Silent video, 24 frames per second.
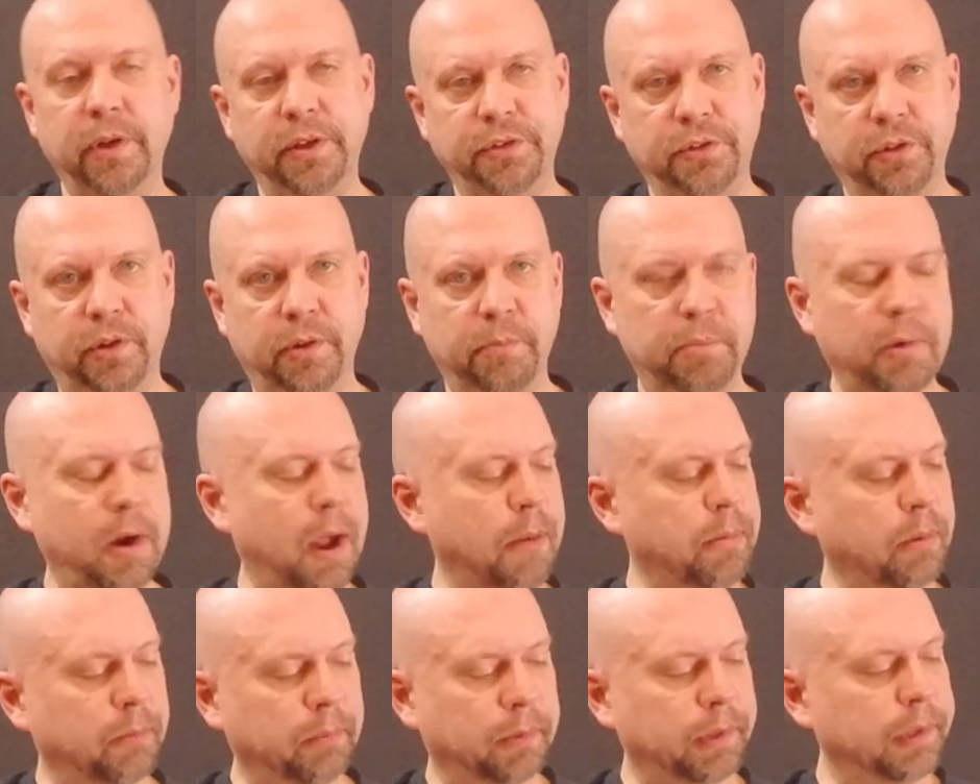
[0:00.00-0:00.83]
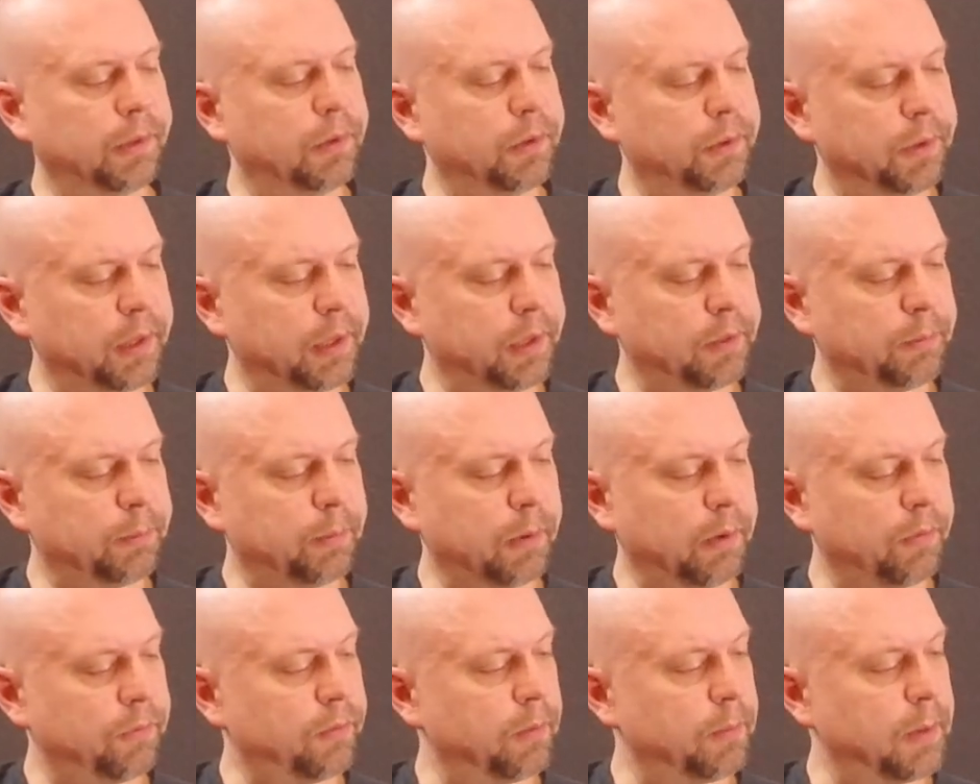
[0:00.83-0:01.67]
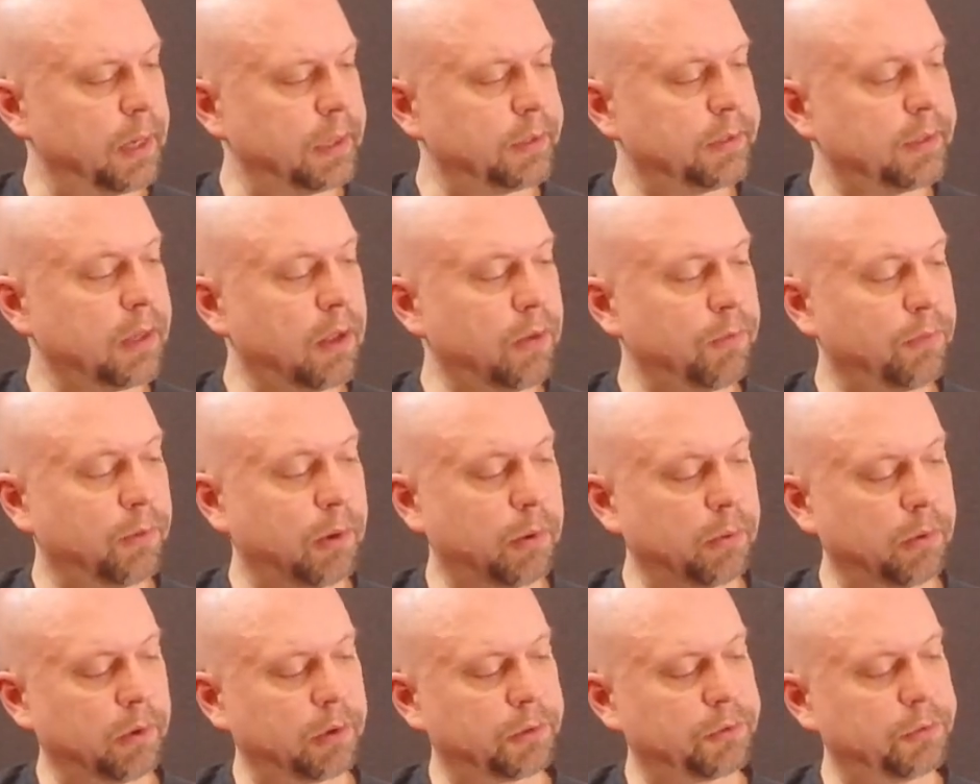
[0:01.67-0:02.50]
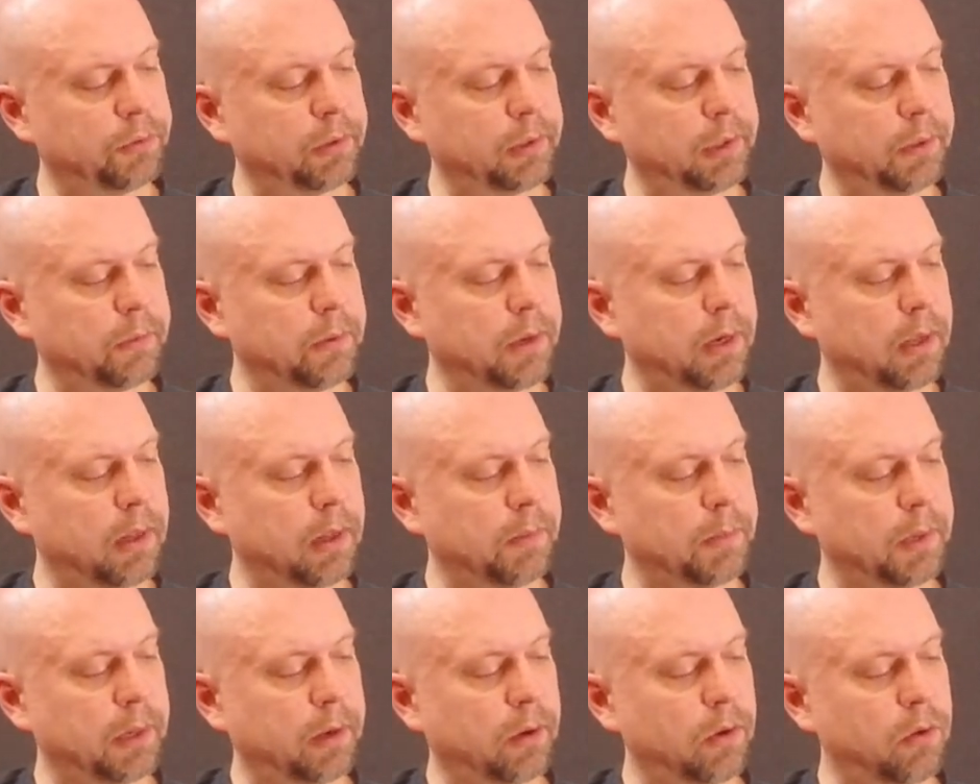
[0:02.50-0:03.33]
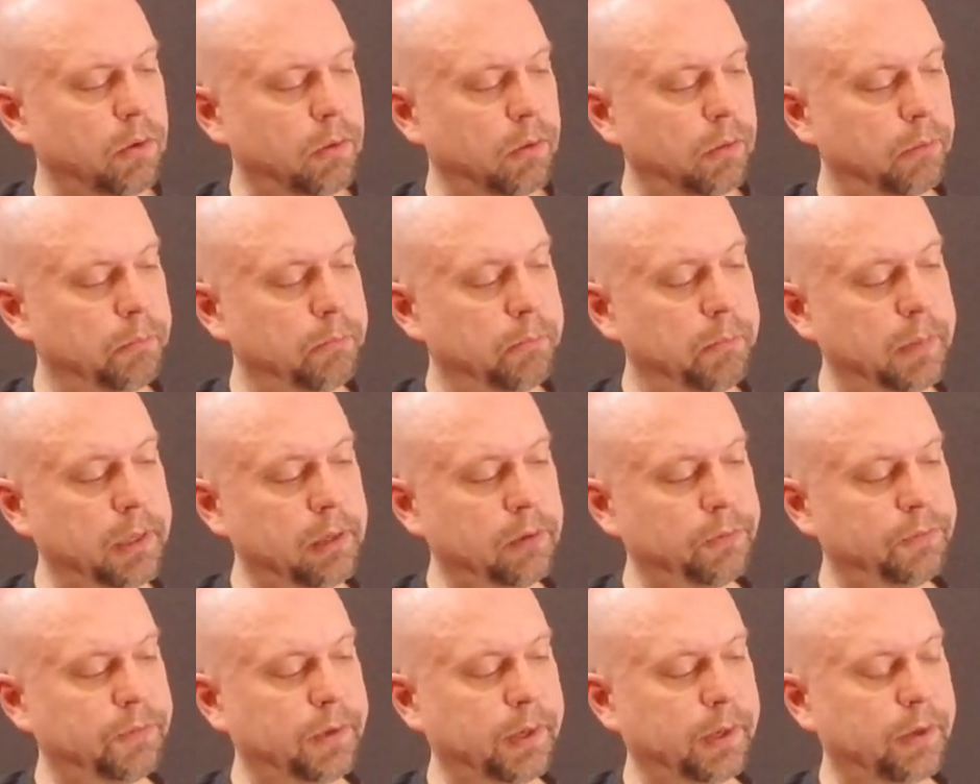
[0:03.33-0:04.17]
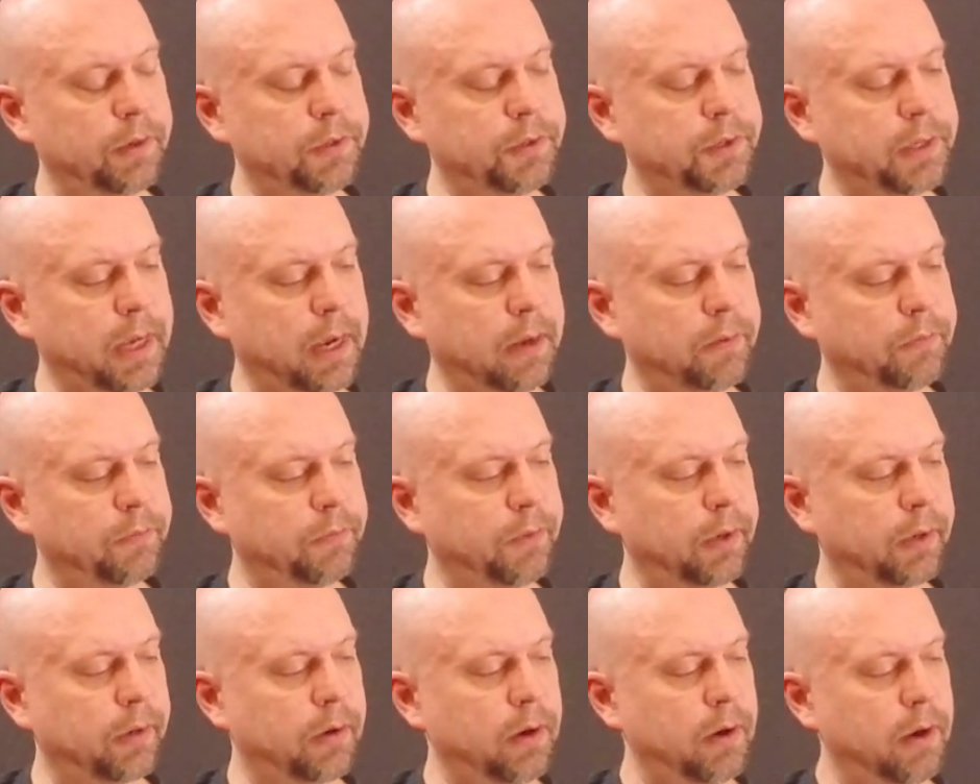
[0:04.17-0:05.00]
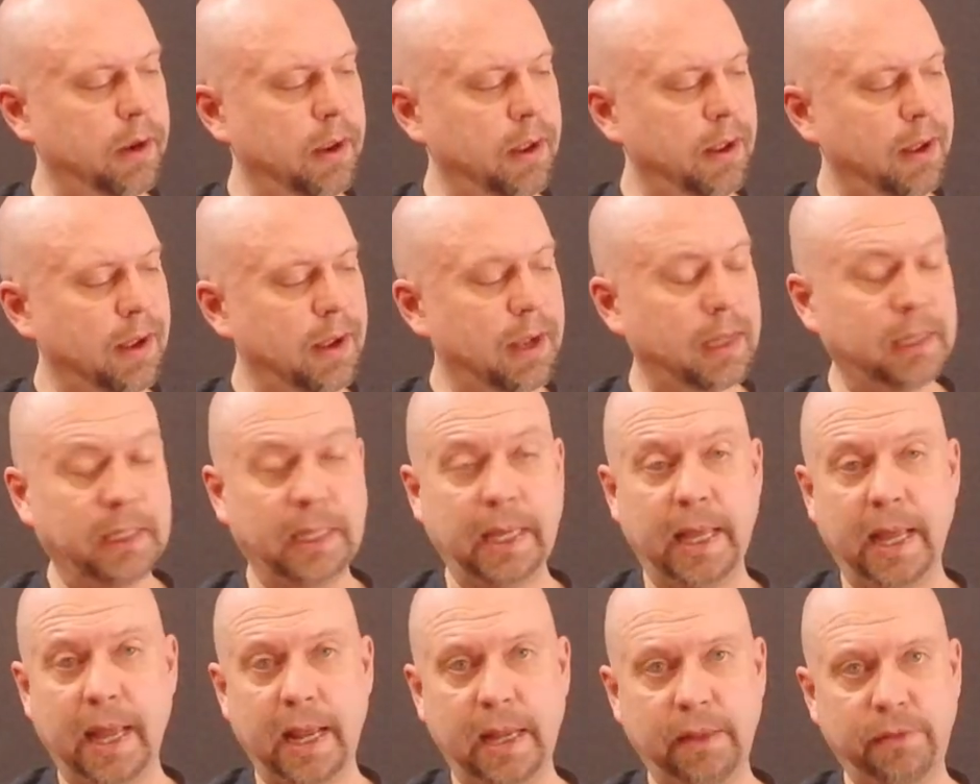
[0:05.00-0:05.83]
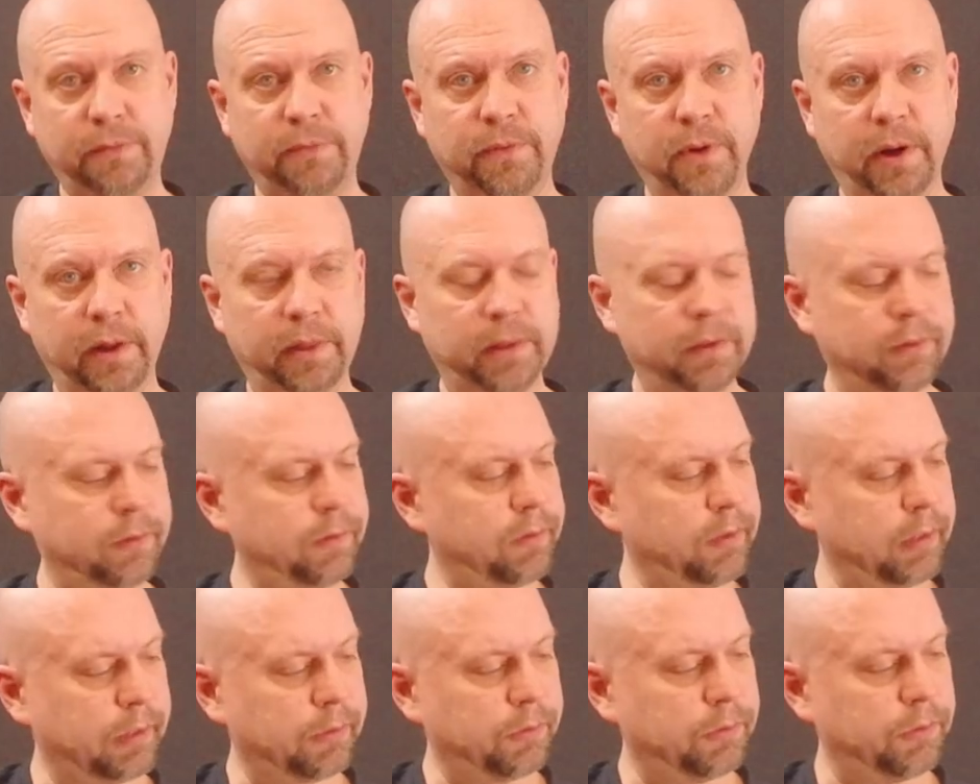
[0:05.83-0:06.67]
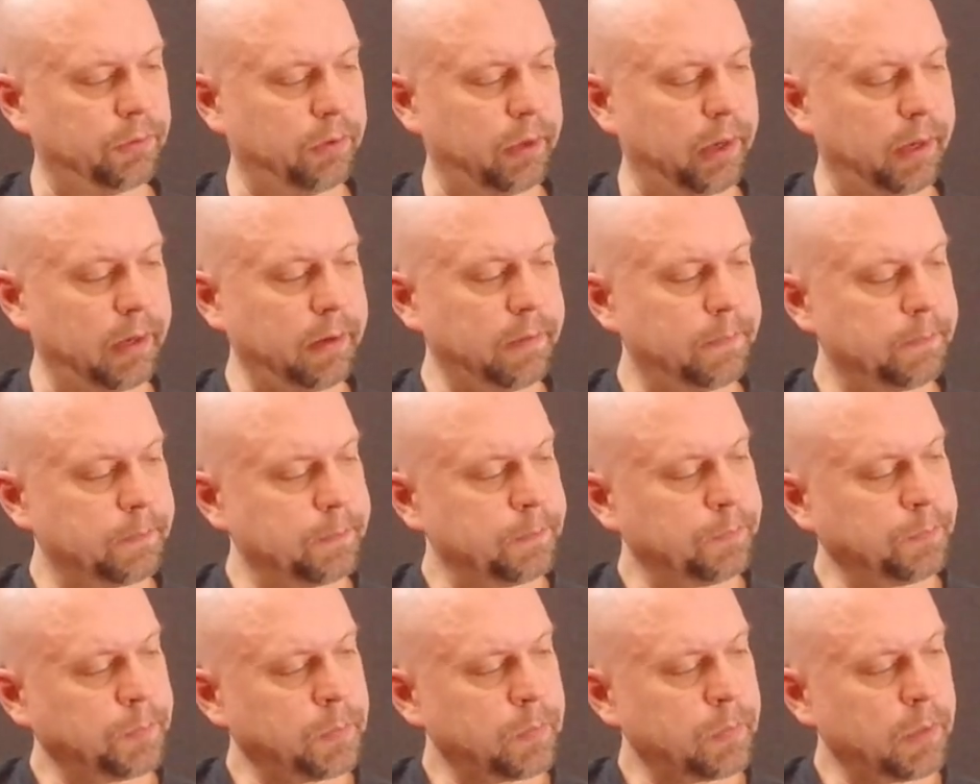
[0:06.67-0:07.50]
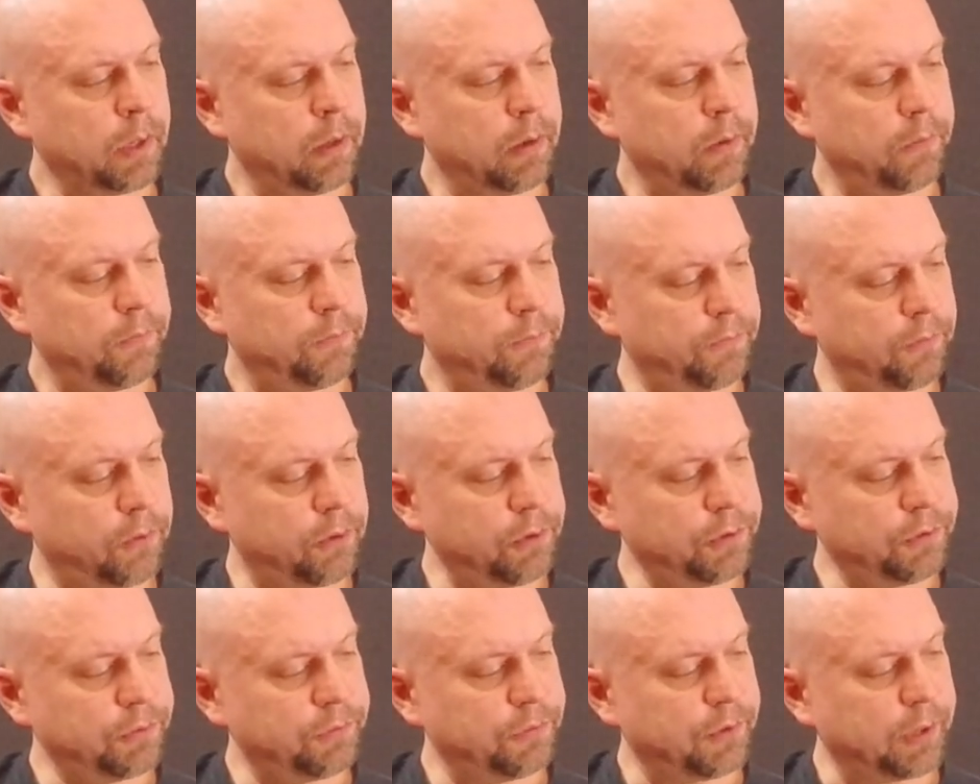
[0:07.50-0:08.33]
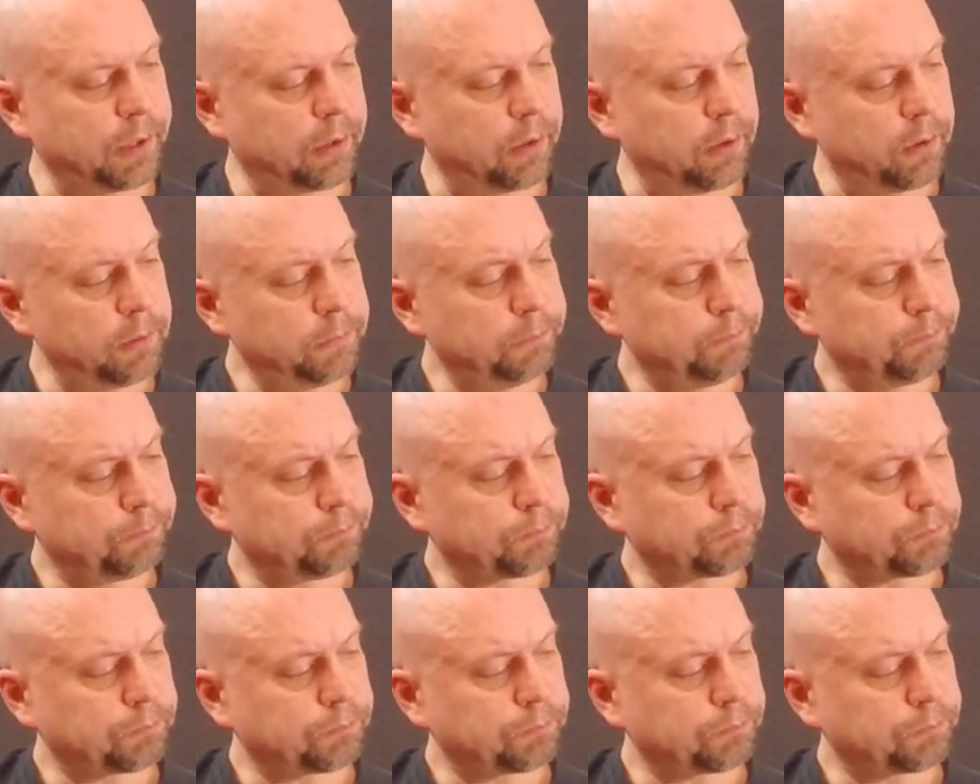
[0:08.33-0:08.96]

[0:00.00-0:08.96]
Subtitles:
ways you could probably do this, but for myself, what works really well, I'm going to go middle finger, 2nd finger on the 8th fret of this 6th string, 1st finger